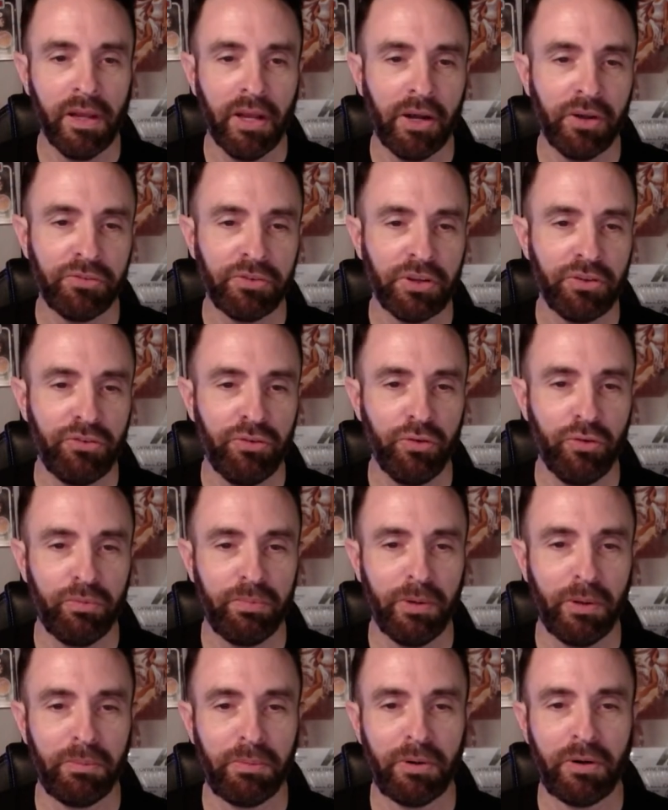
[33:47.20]
LJ's 2 is
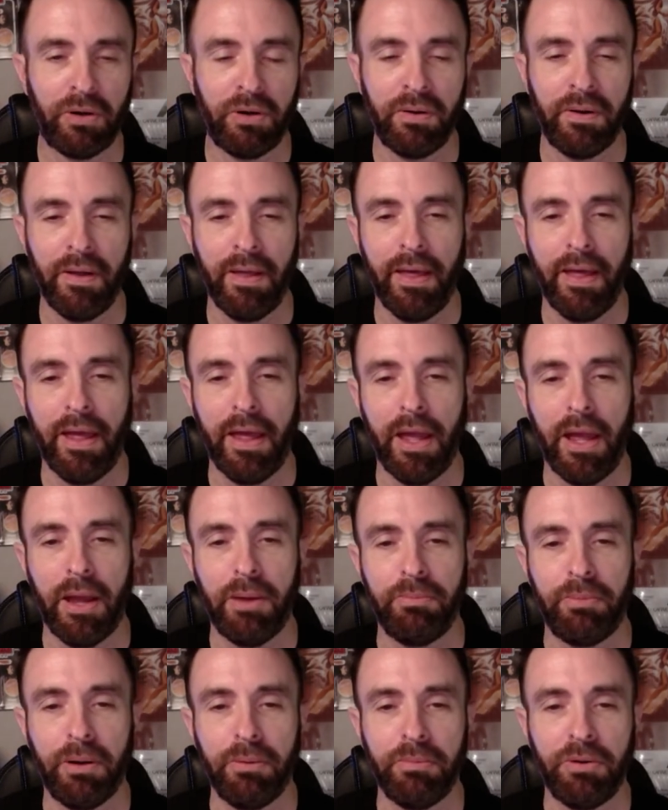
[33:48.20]
Bill Burr.
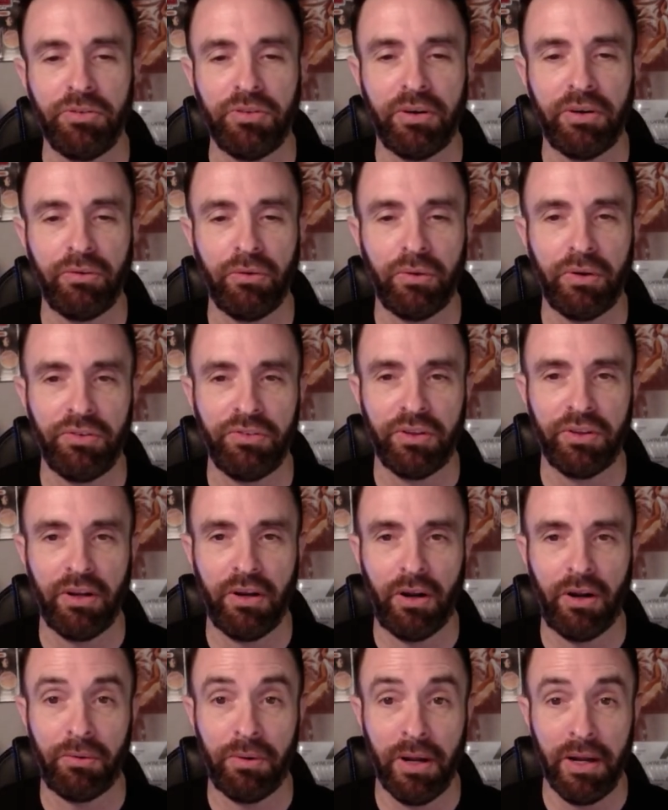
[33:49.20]
Pretty much everyone has said
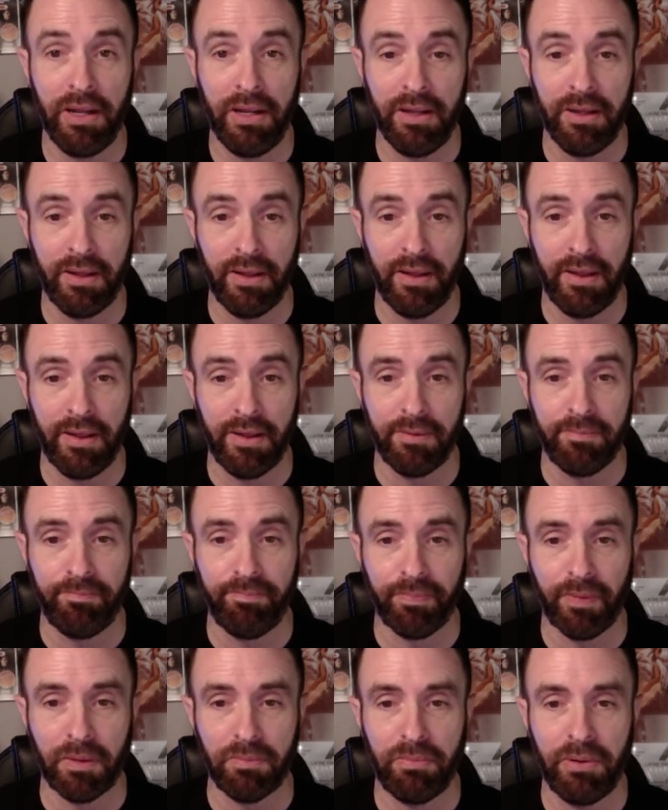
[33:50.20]
it already.
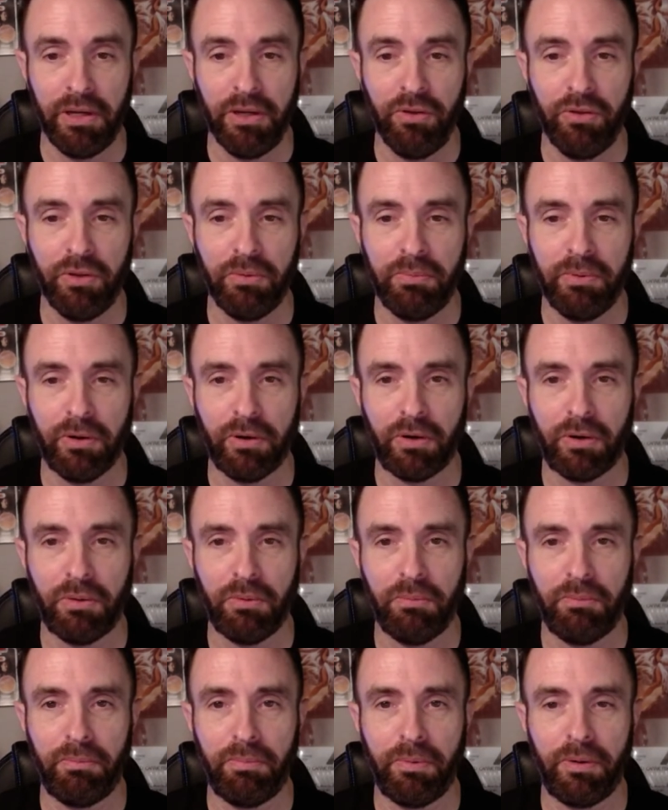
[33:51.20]
But he knew that Bill
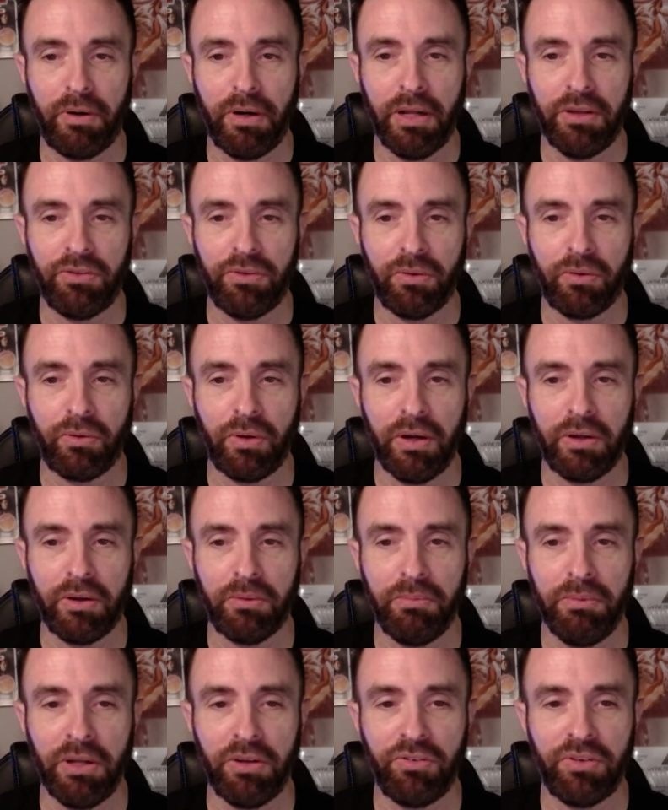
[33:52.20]
Burr had some great
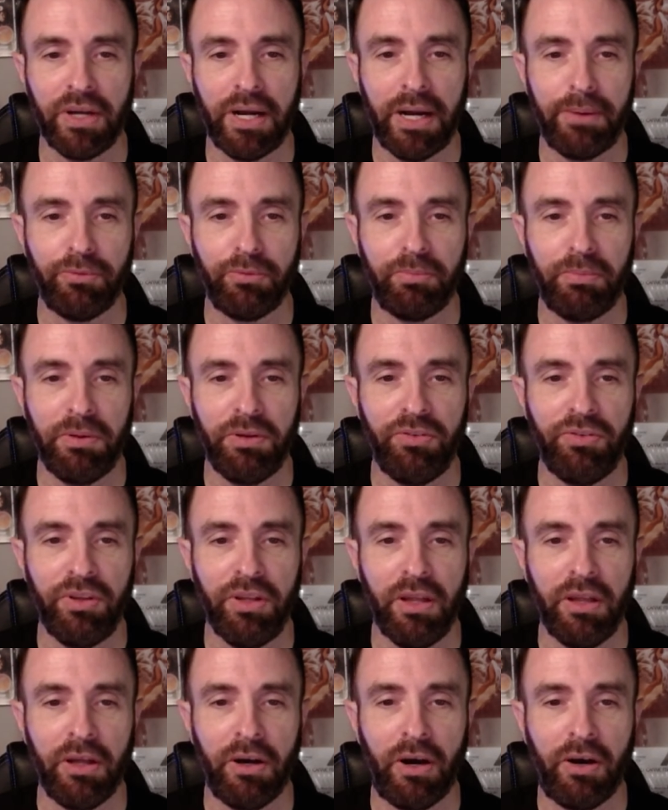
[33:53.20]
comedic chops, but his
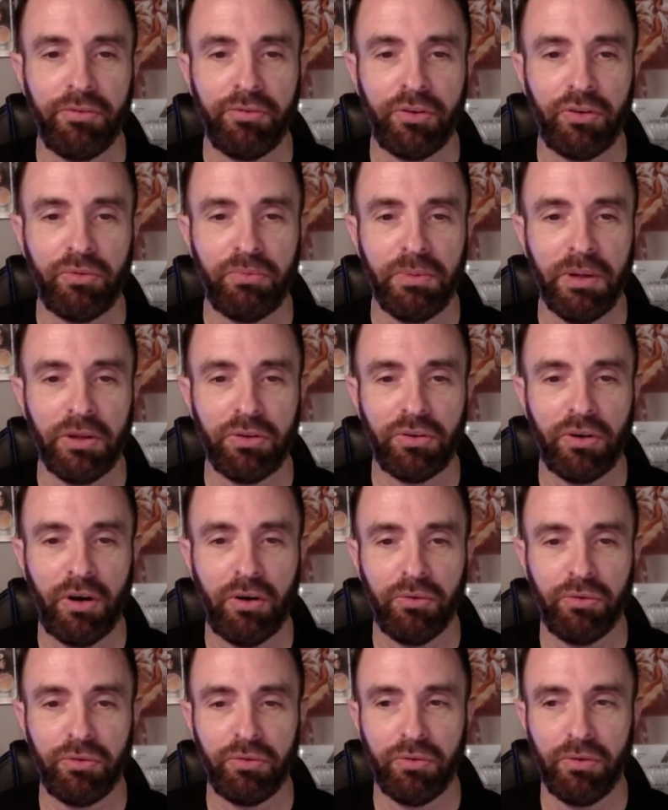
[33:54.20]
scene in the officer's mess
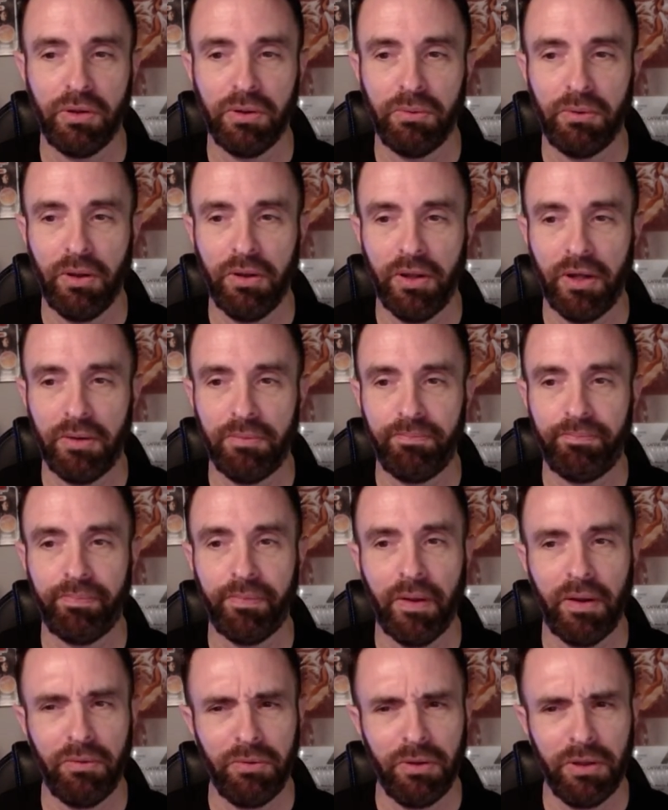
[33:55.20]
hall was really well done.
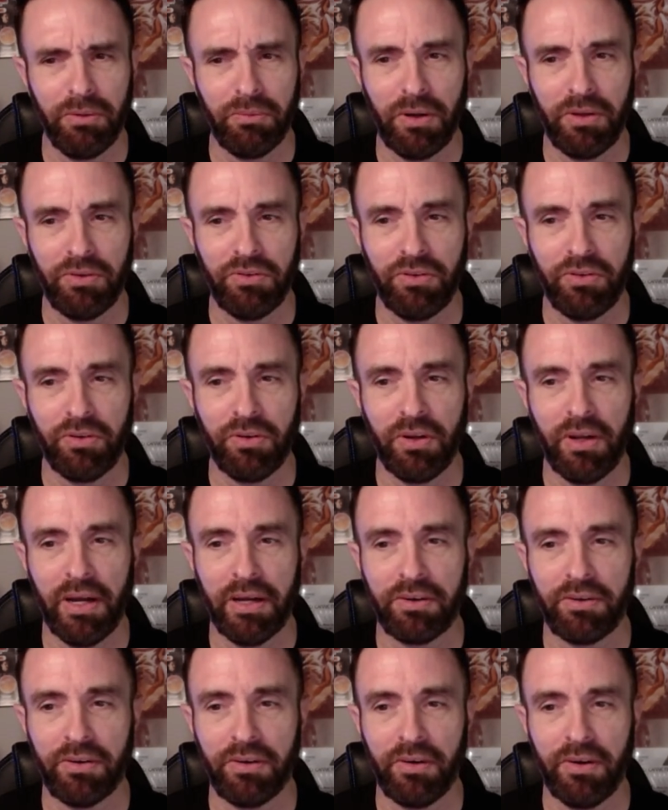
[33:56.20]
It really was. He's a good
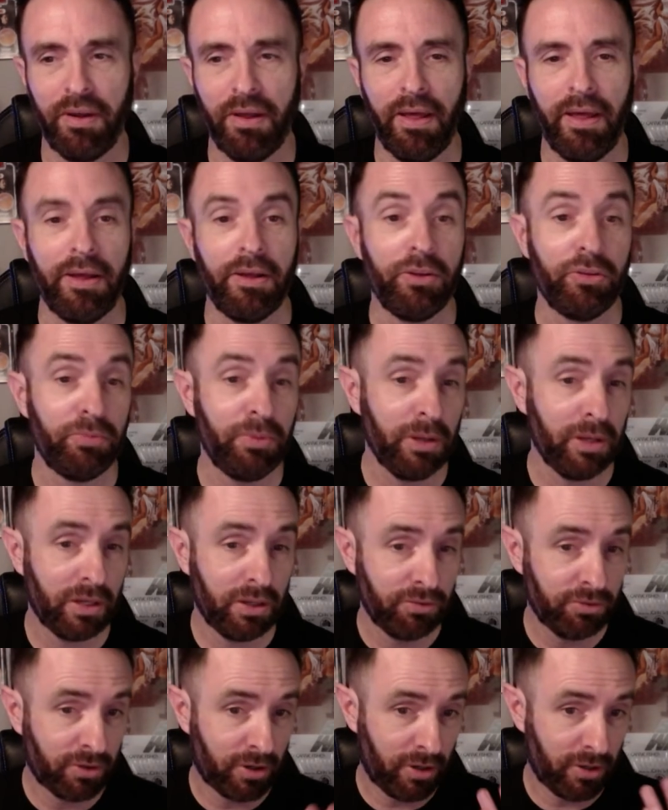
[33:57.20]
actor. Speaking
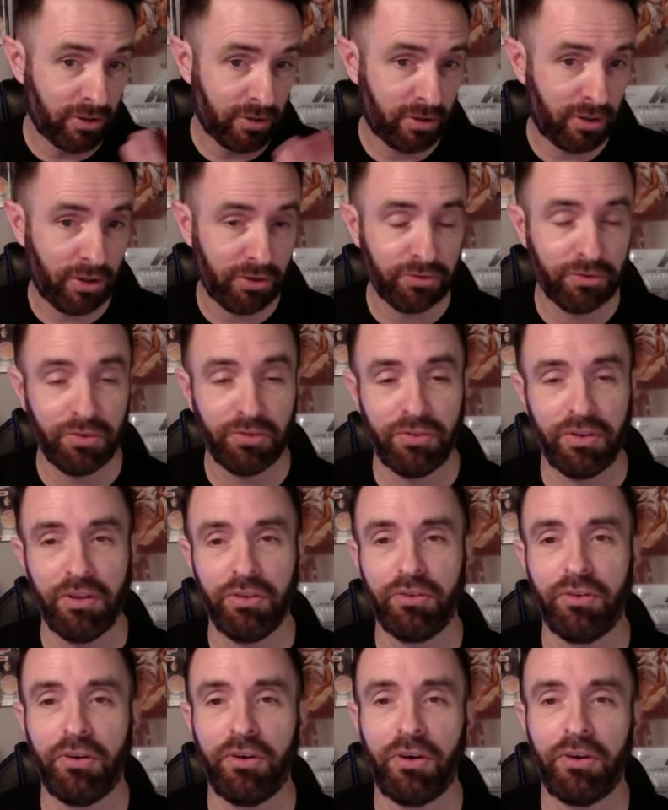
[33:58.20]
of, Carter also
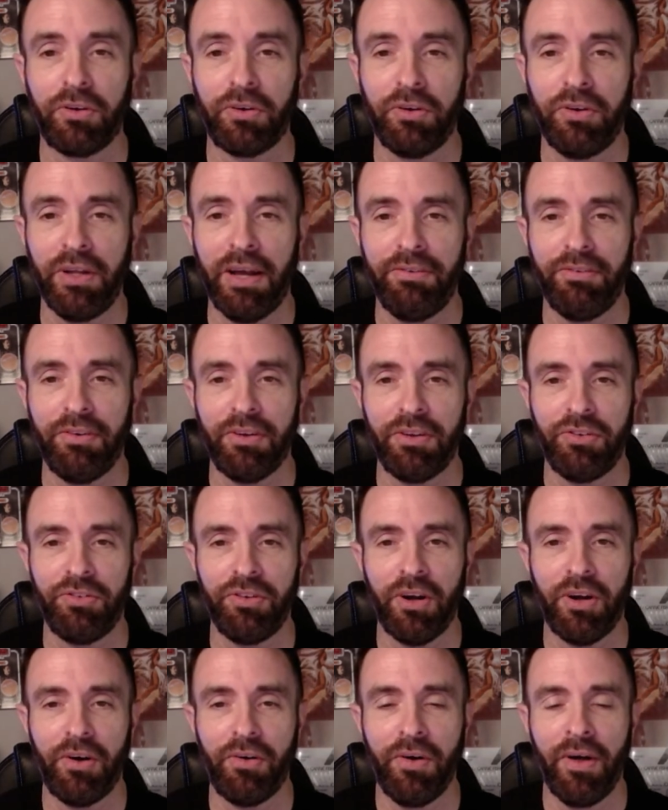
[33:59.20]
says, Carter, good to have you on the
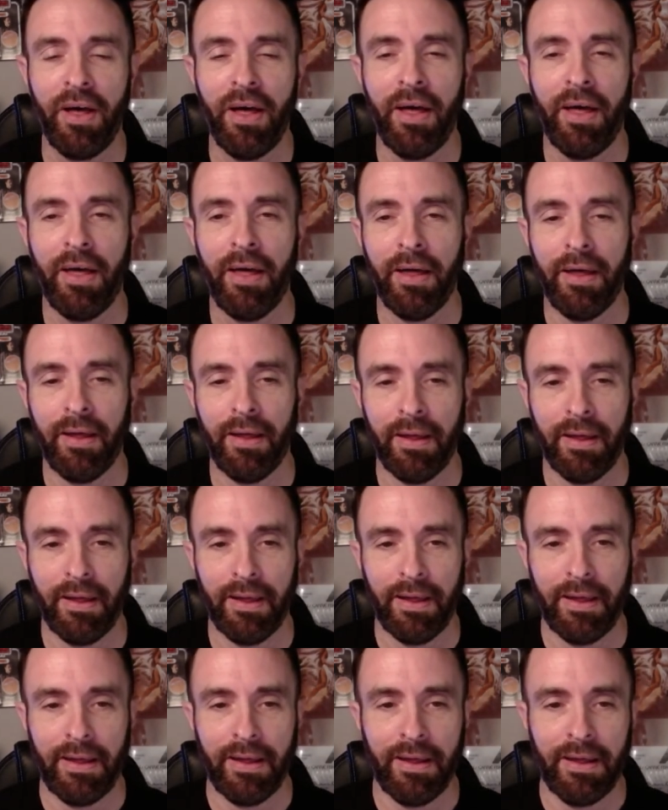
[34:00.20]
show.
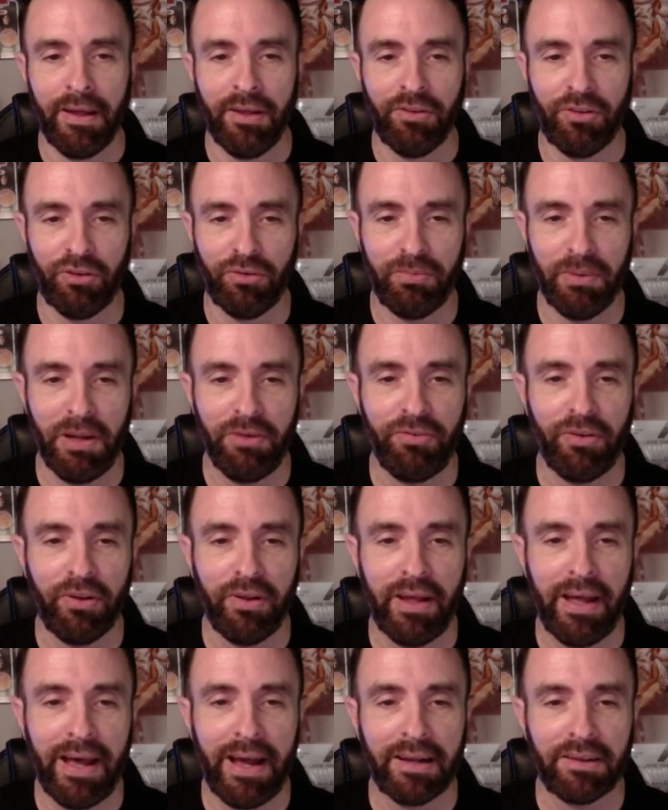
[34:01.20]
He says,
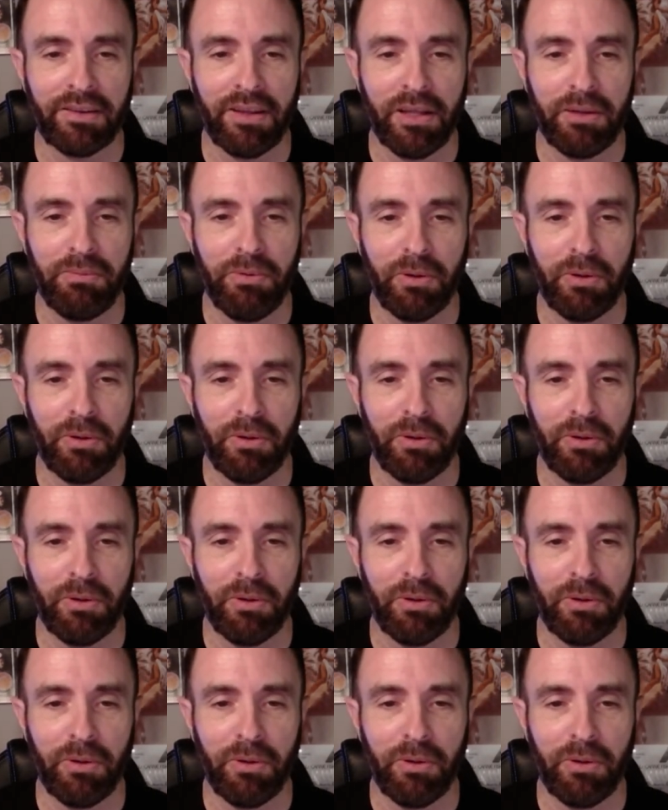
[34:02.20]
Mayfeld acting,